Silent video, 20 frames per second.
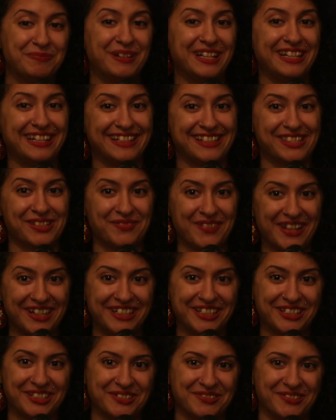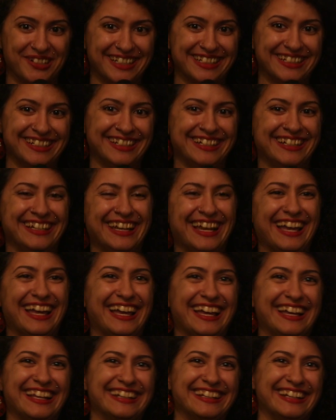but it's a very good one.
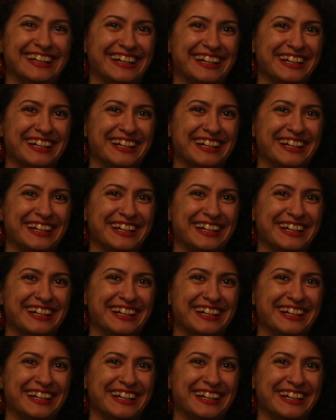And